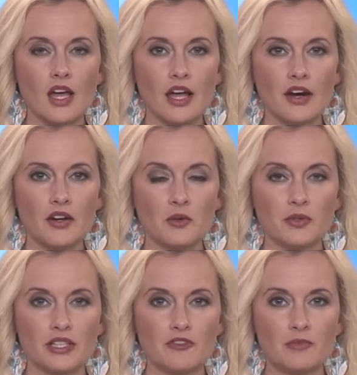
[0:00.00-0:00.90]
Area
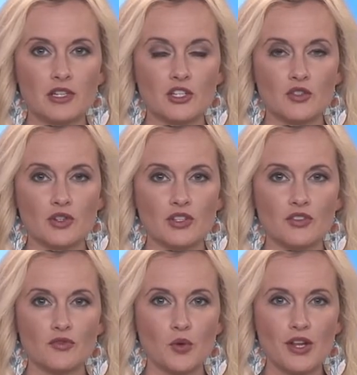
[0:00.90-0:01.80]
Relief Ministries'
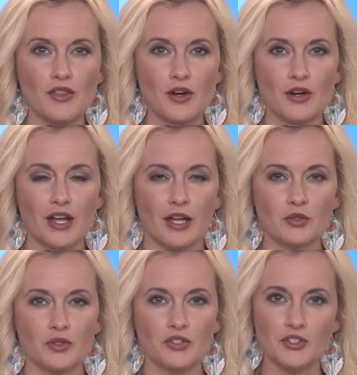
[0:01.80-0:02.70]
43rd
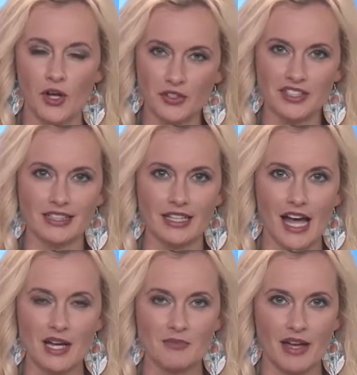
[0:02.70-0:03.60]
Annual Salt and
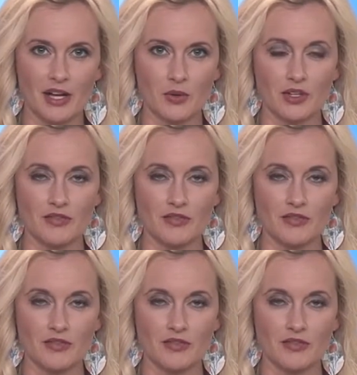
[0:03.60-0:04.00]
Light Banquet